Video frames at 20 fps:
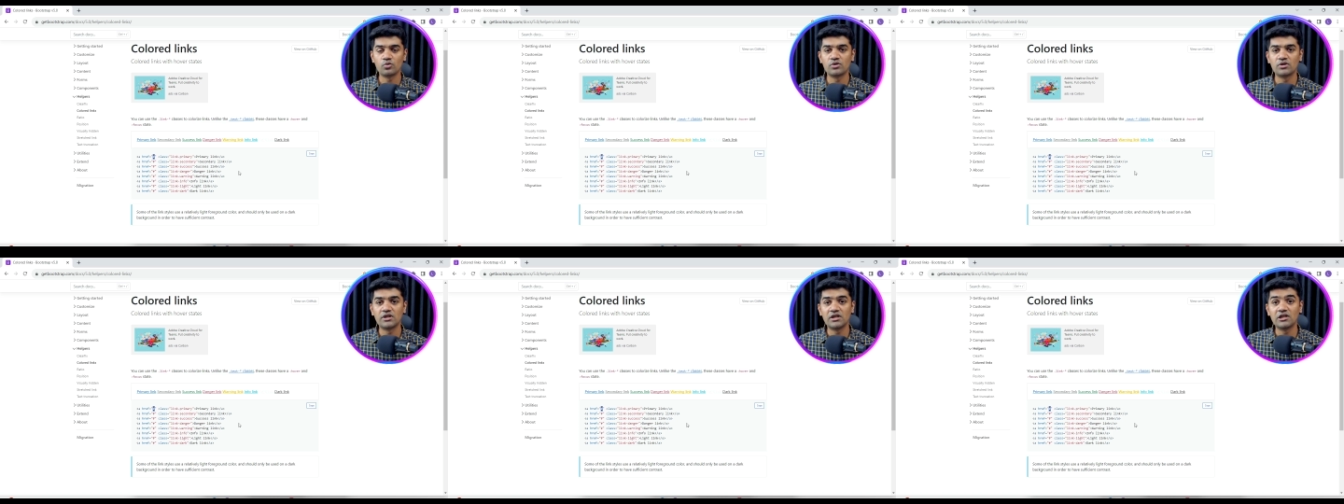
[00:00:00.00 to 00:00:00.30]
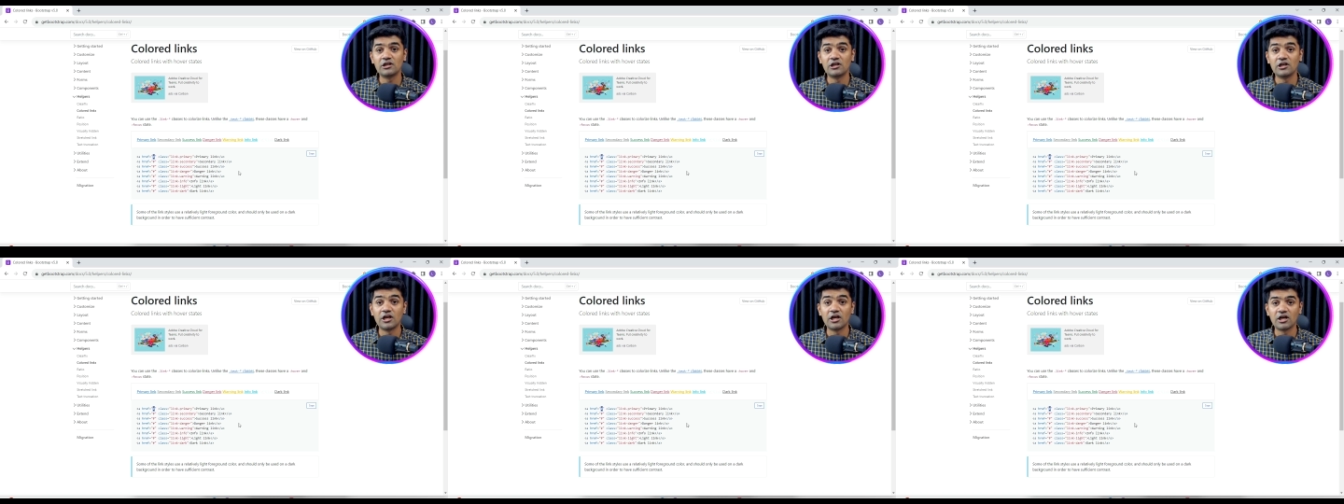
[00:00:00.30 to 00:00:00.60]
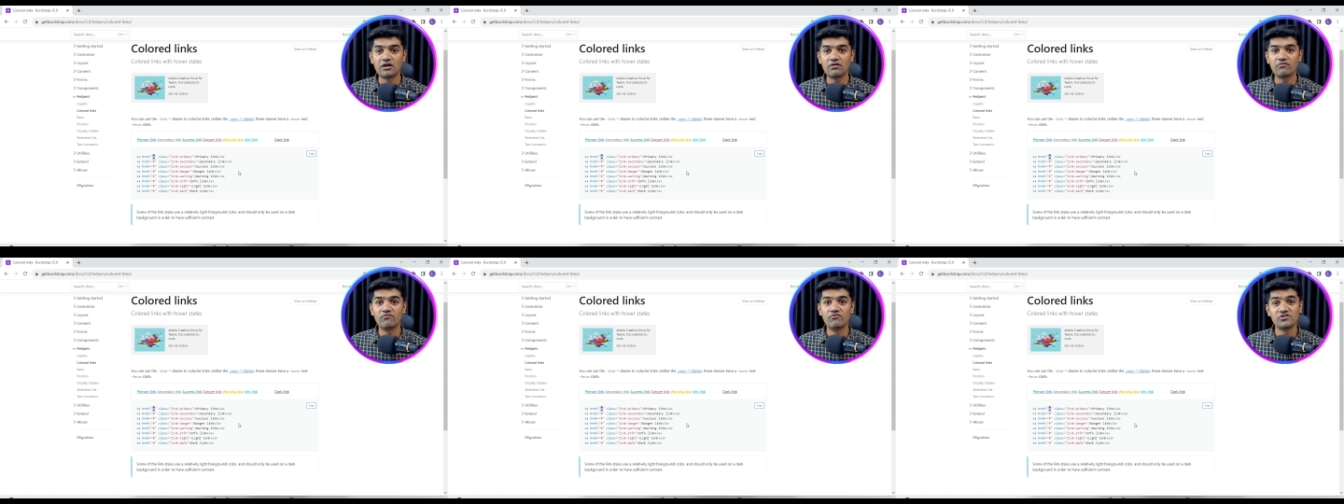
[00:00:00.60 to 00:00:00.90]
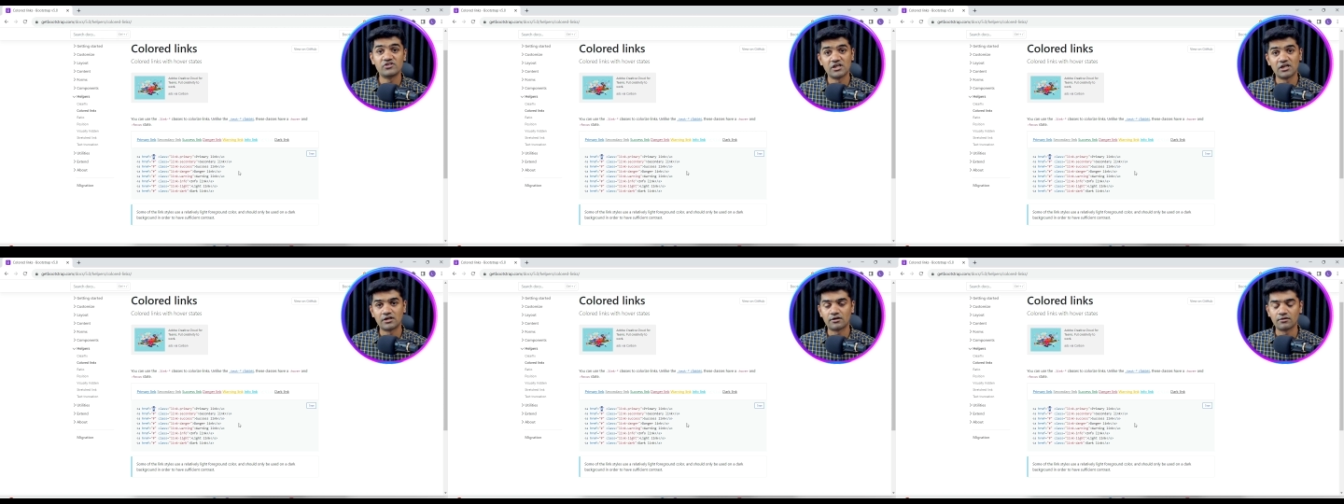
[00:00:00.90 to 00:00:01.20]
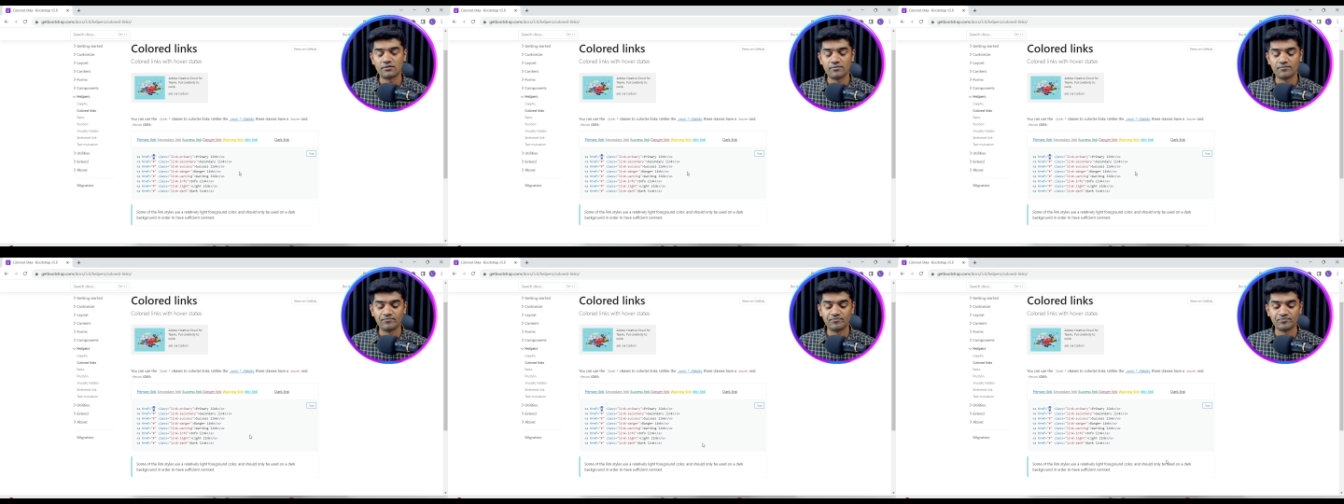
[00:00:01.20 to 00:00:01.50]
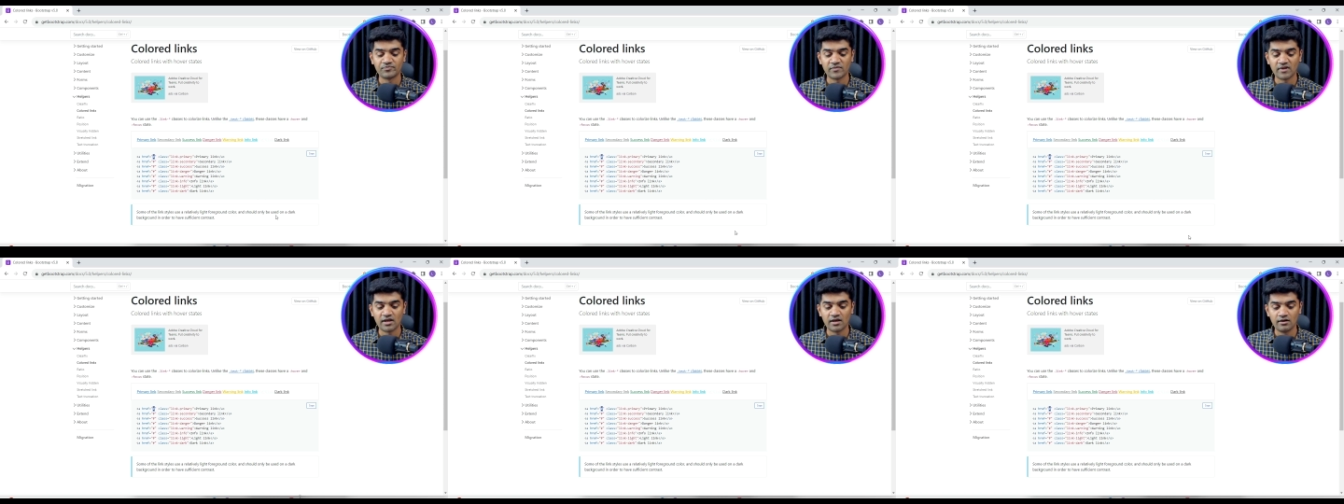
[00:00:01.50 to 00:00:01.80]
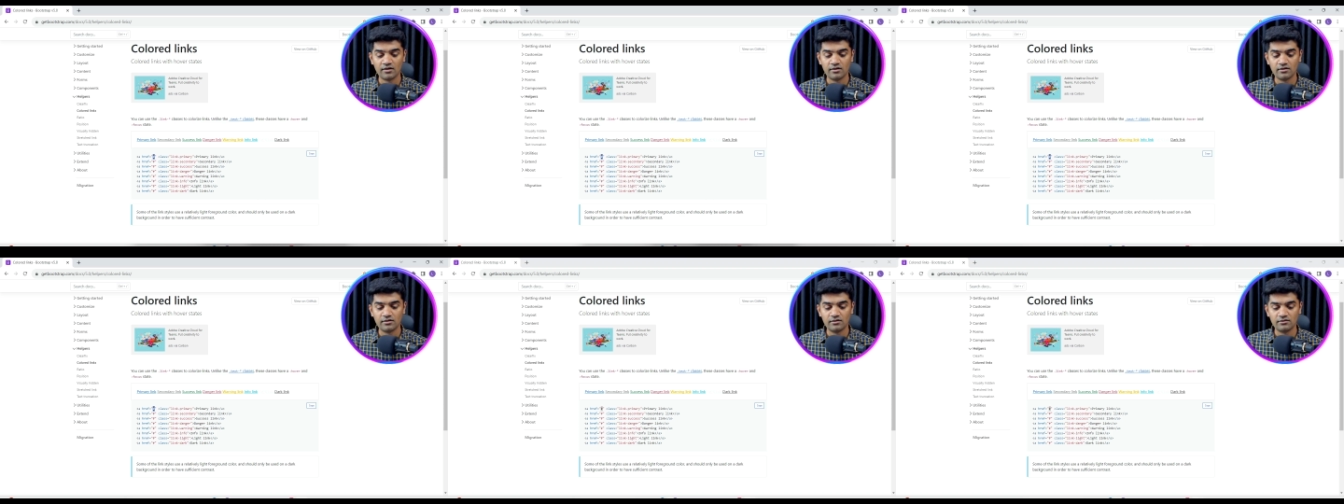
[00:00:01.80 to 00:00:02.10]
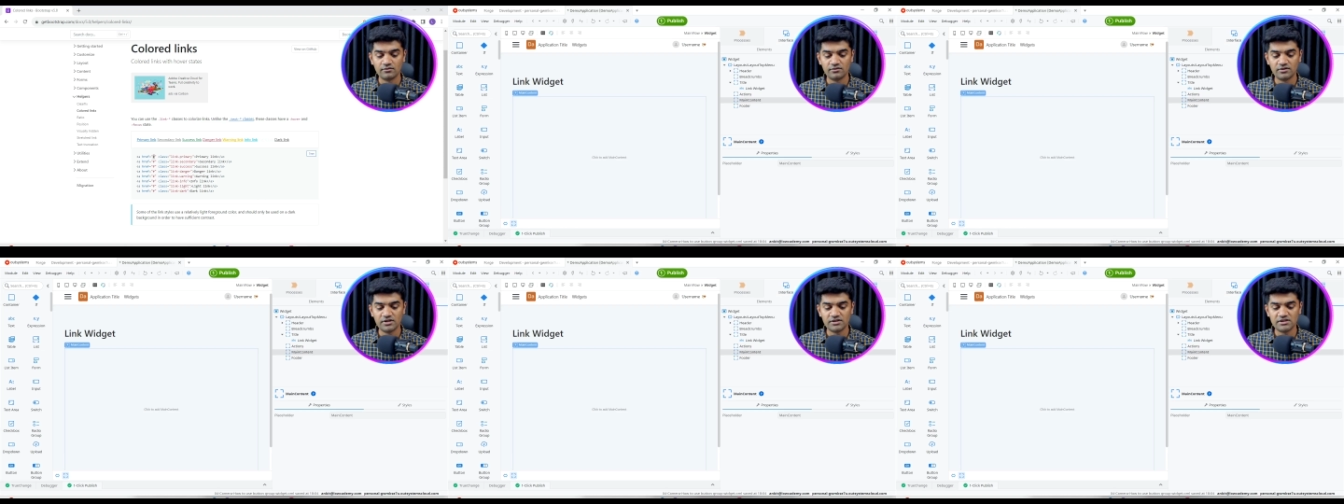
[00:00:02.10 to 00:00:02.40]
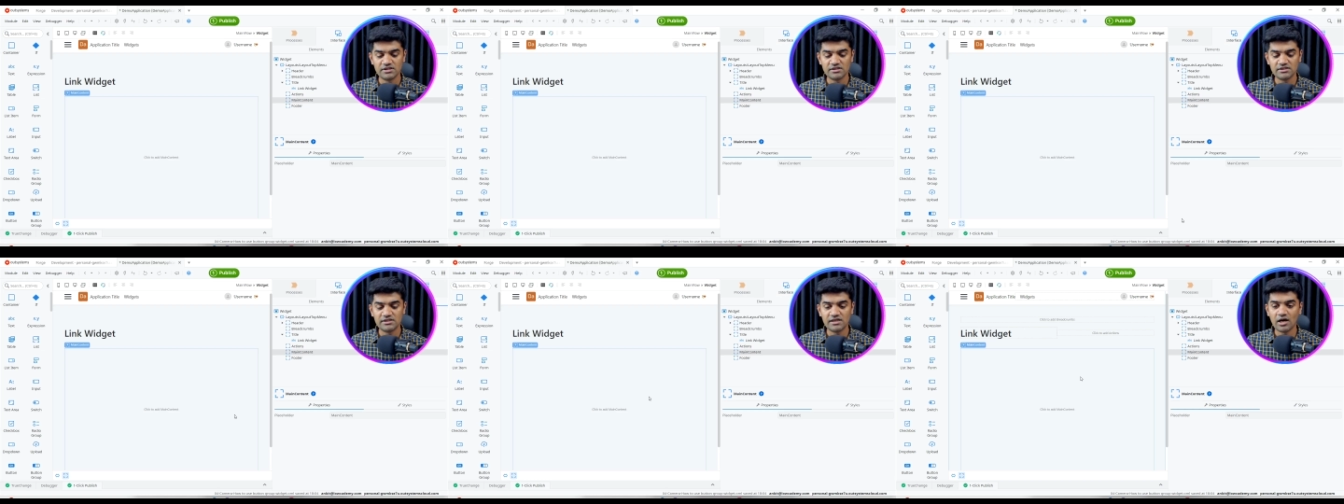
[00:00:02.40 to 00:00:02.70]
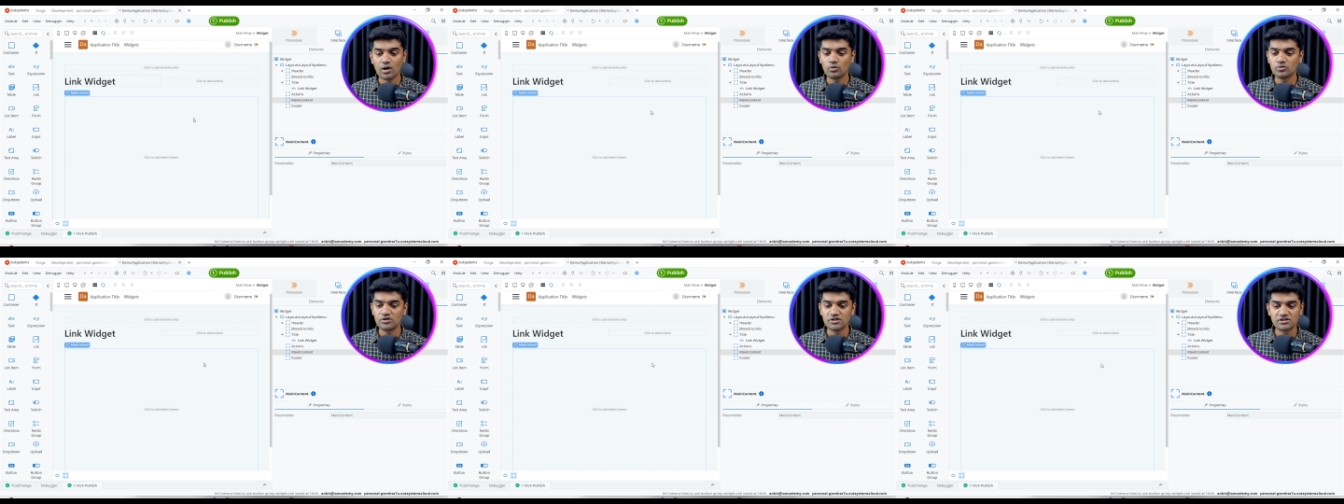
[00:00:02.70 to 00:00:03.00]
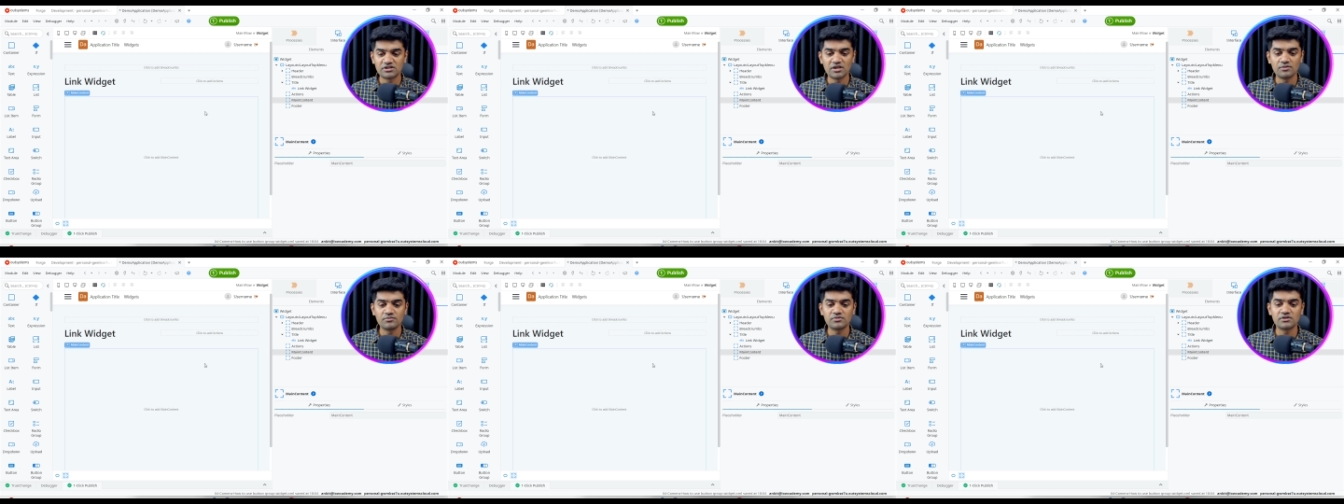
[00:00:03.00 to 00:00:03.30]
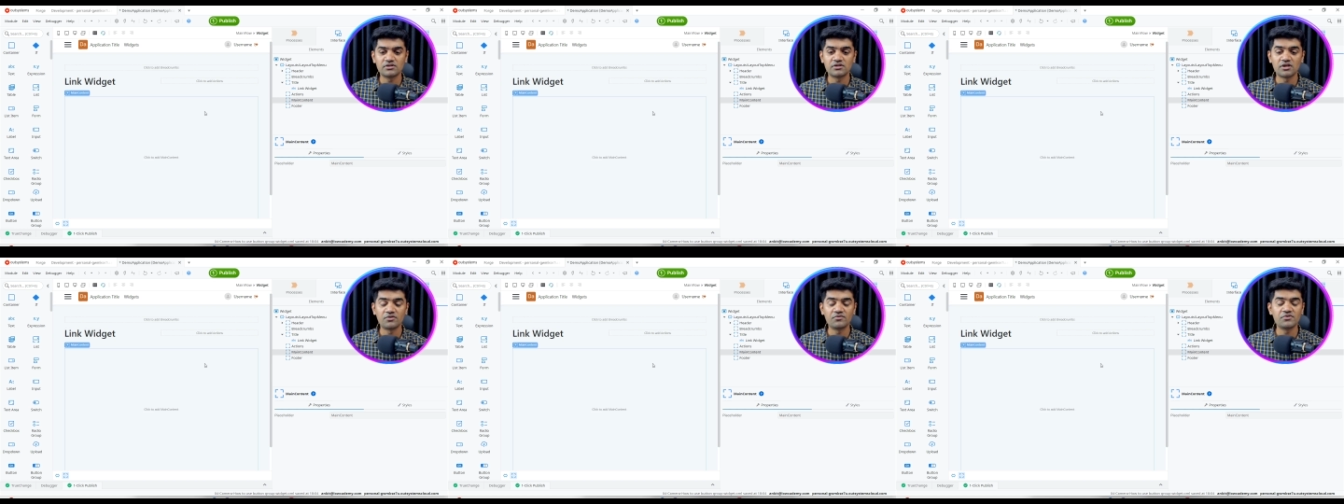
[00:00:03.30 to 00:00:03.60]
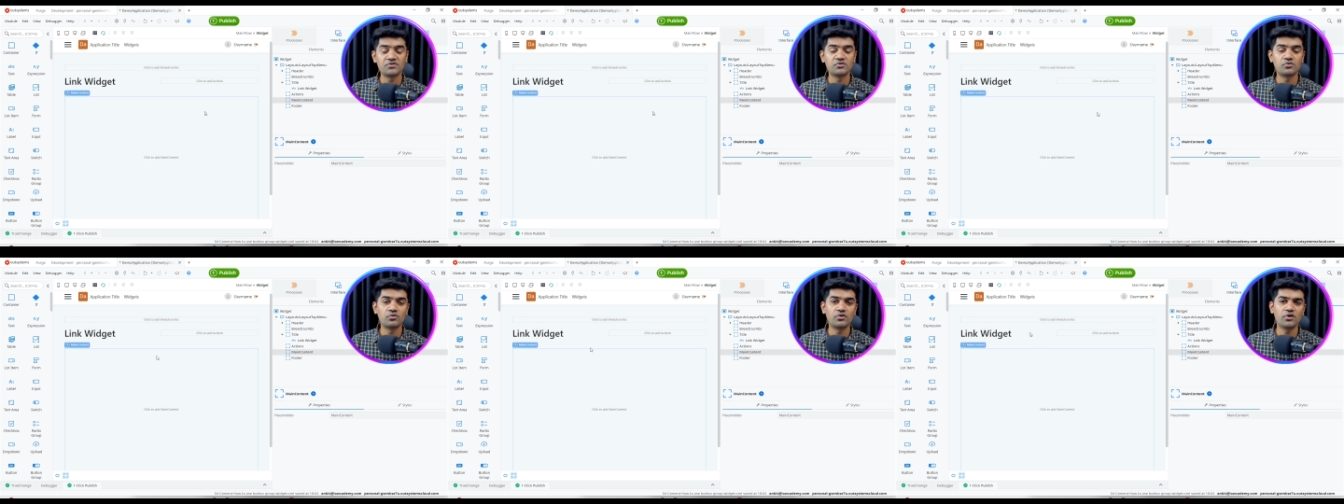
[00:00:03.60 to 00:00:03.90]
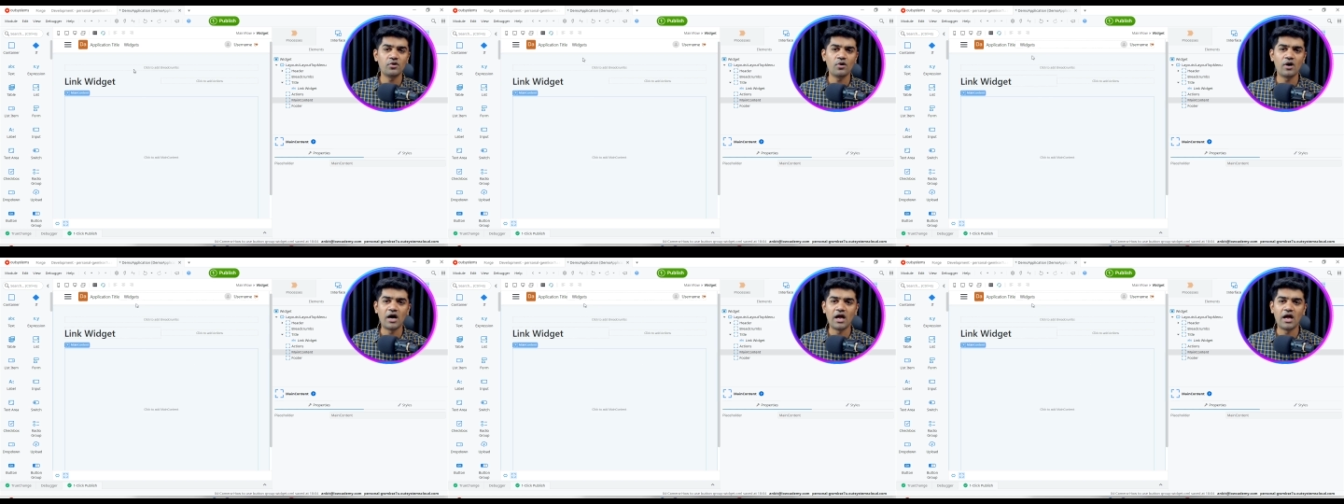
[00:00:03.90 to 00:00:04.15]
you the link widget. This is the OutSystems Service Studio.